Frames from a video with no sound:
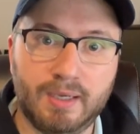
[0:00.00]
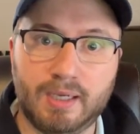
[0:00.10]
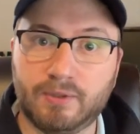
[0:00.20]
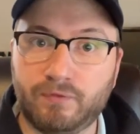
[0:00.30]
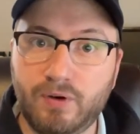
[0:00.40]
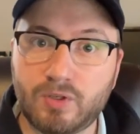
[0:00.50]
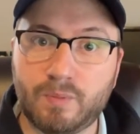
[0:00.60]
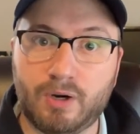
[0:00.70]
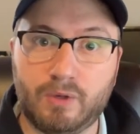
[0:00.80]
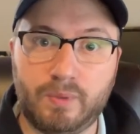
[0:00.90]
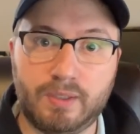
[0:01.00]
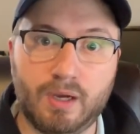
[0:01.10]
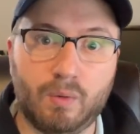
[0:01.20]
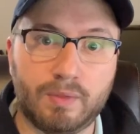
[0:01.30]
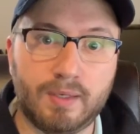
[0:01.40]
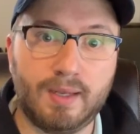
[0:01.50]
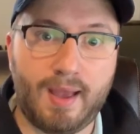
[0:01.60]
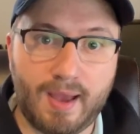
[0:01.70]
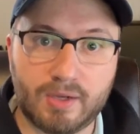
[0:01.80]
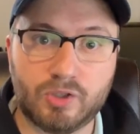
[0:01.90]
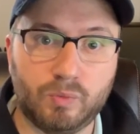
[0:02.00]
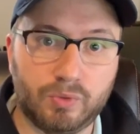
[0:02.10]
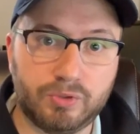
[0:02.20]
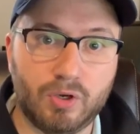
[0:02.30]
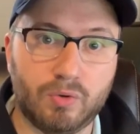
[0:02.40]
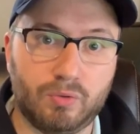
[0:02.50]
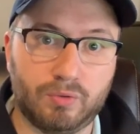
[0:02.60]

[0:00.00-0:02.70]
In the first part, we dealt with an actual total